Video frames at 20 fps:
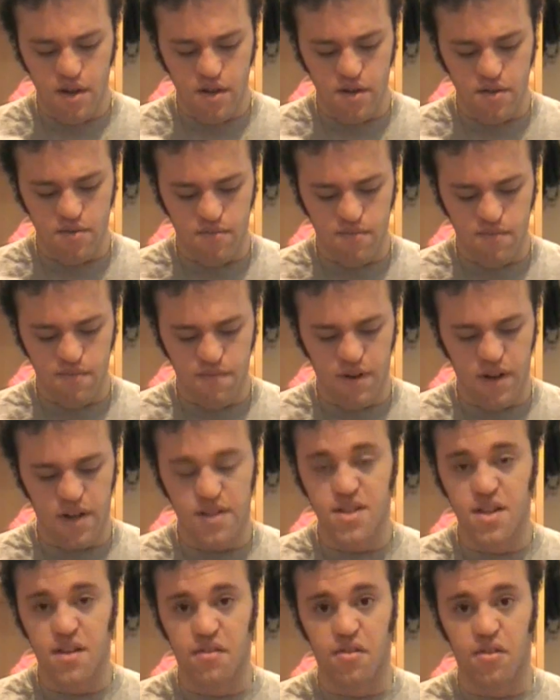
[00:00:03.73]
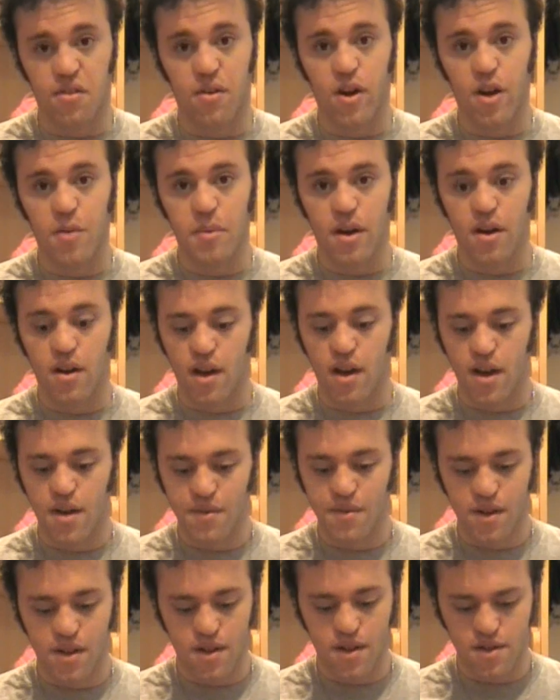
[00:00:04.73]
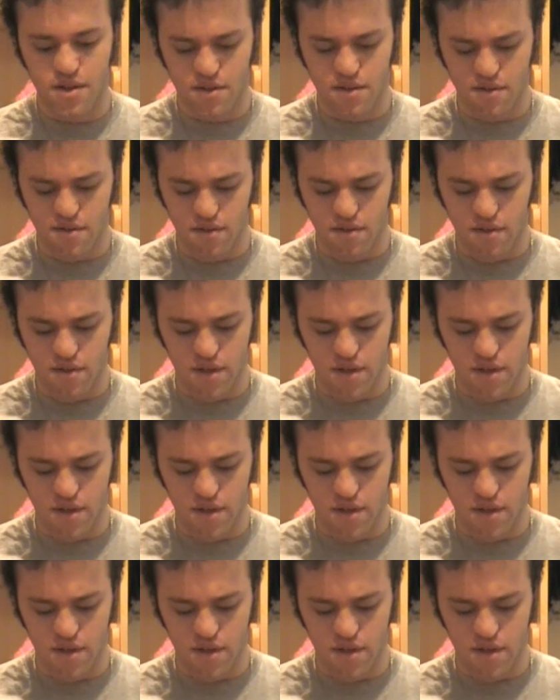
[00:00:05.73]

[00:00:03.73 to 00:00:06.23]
to find stuff to talk about, I realized